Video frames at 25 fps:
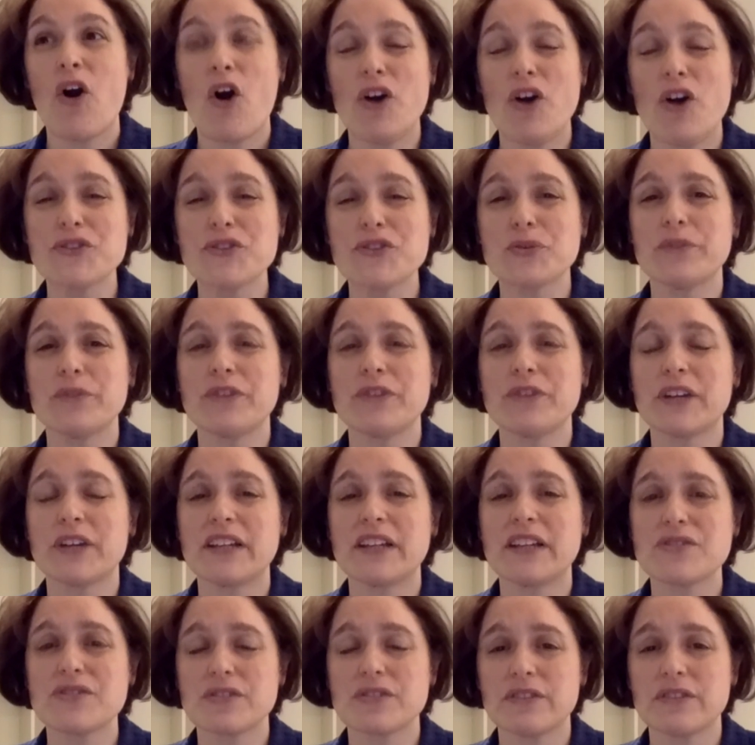Also, if you're
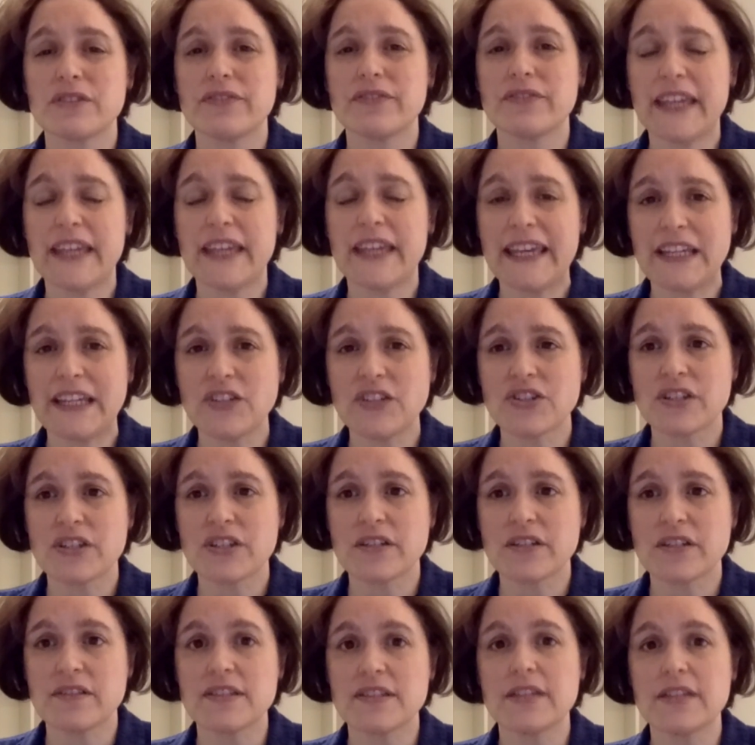getting
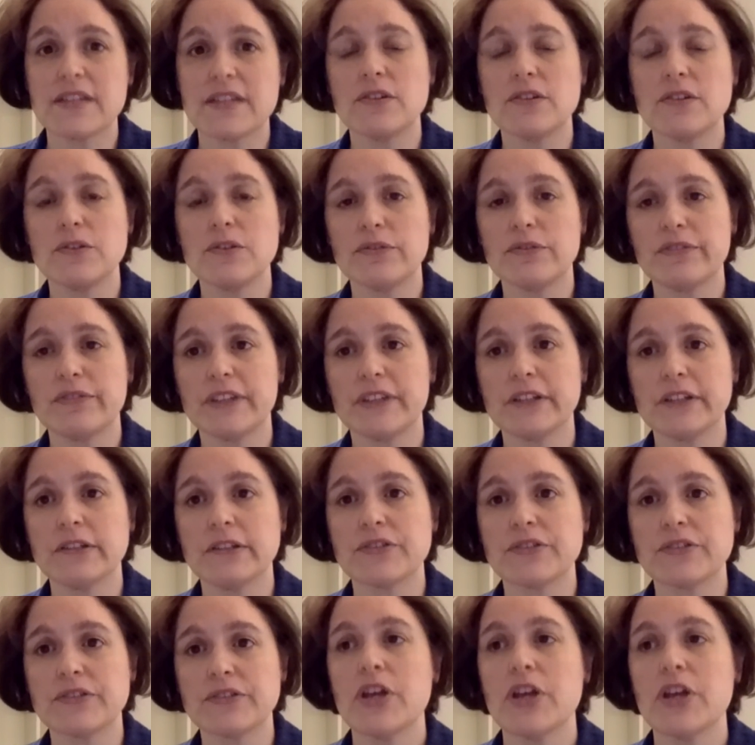certifications in the new
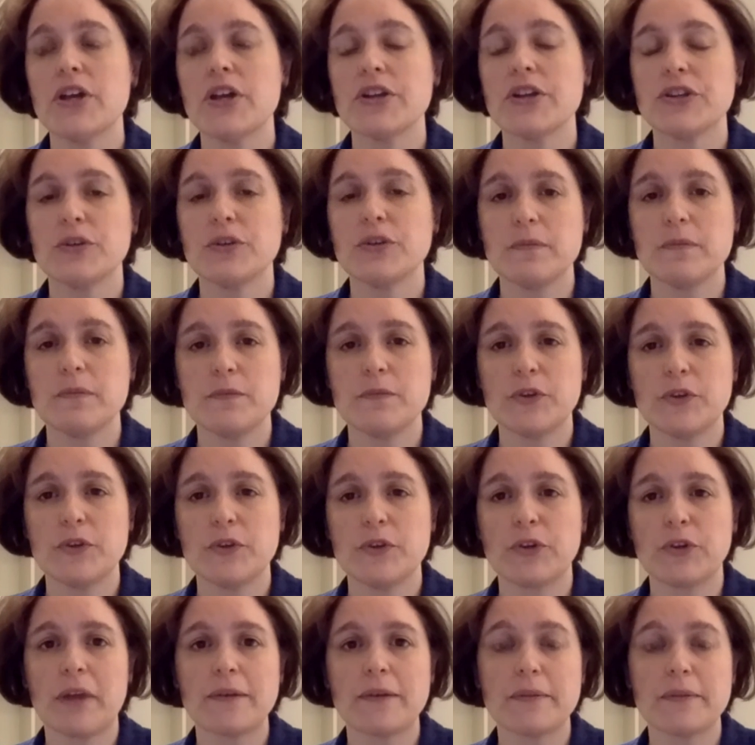field, you, you
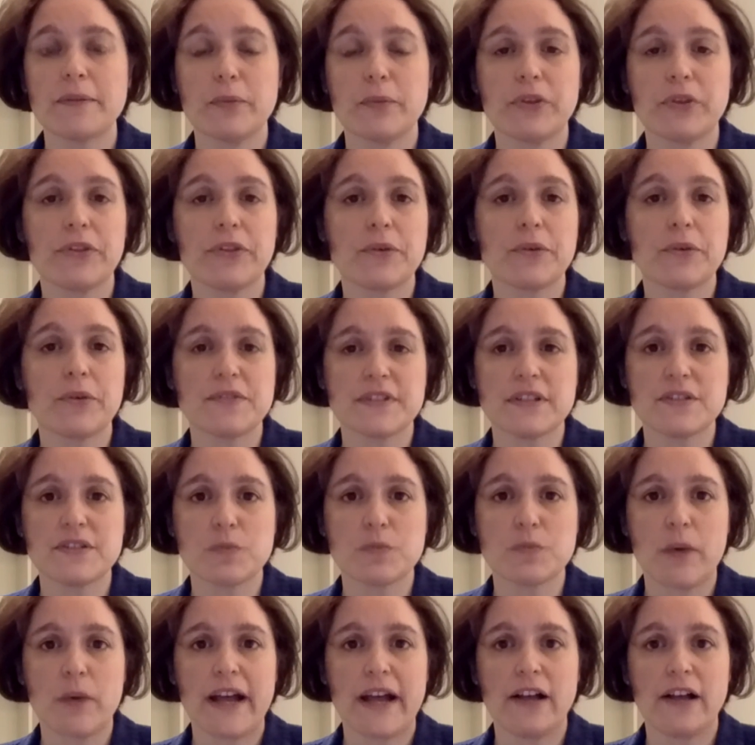could probably put those in
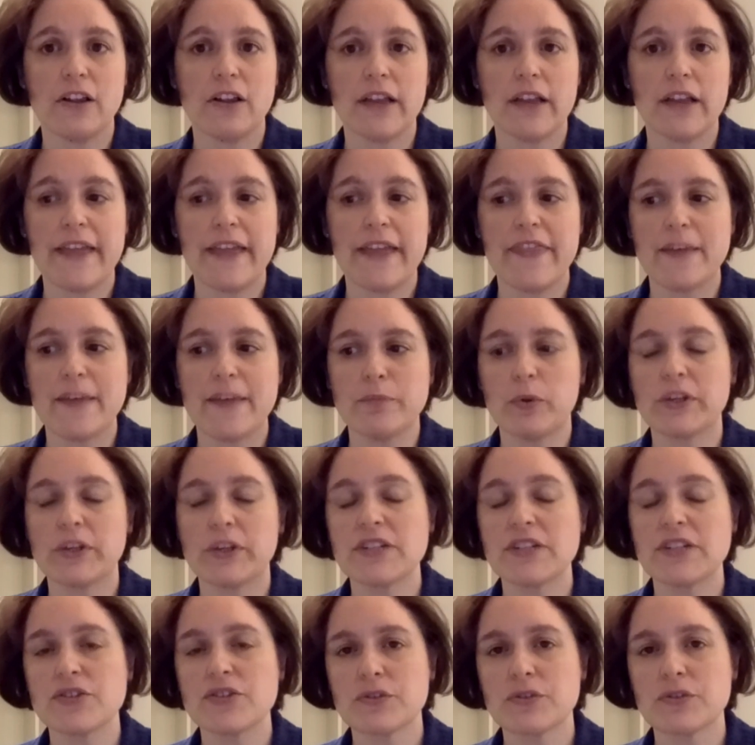as well, and then
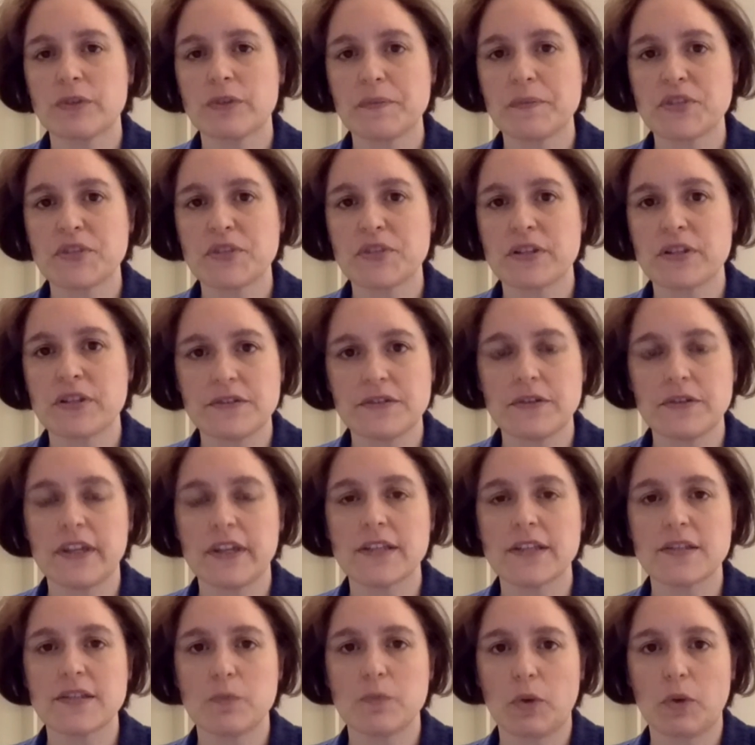put a description so you
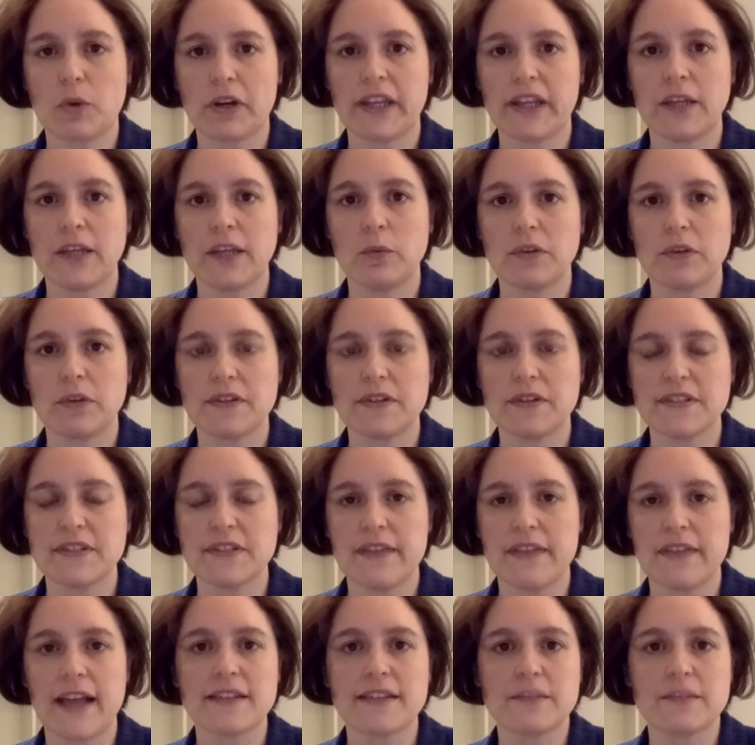get some more keywords,
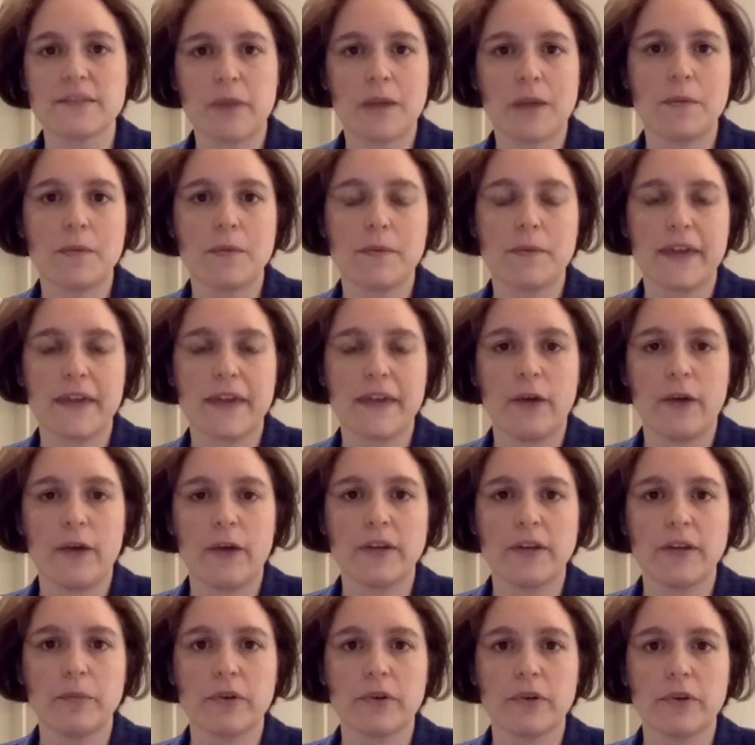and that's probably how
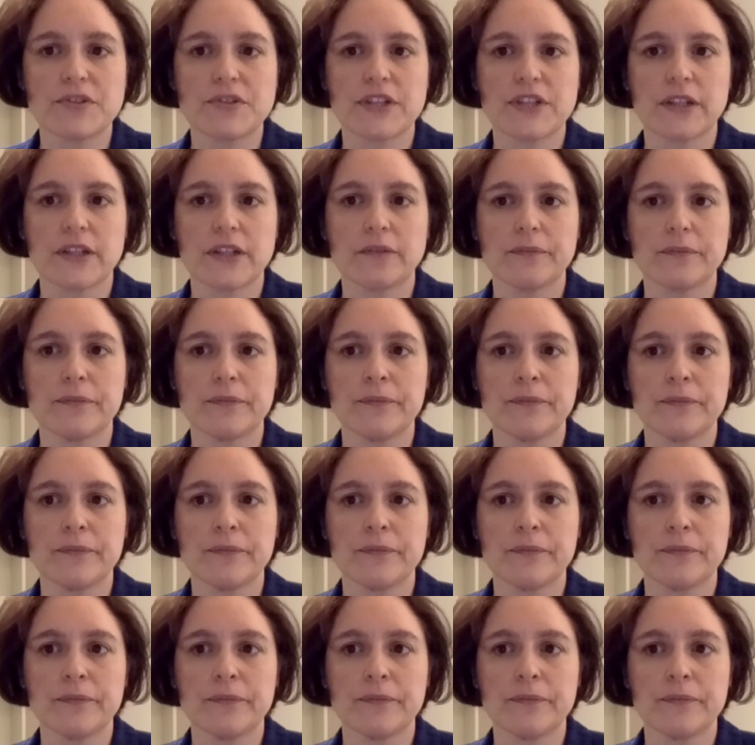I'd approach it.